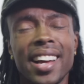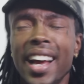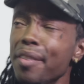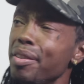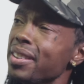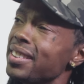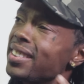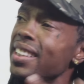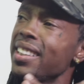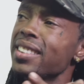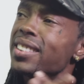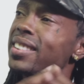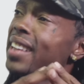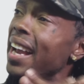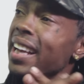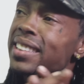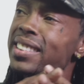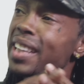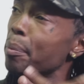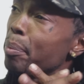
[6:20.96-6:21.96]
ever since
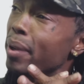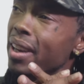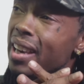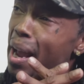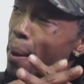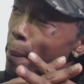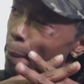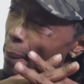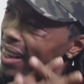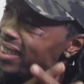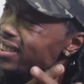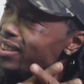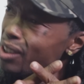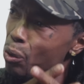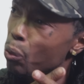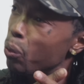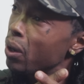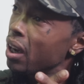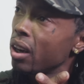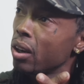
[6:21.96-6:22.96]
things ain't been like
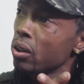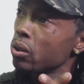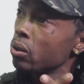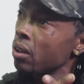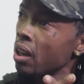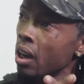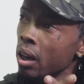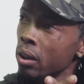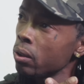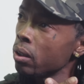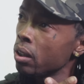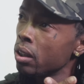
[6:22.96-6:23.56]
meshing well, you know?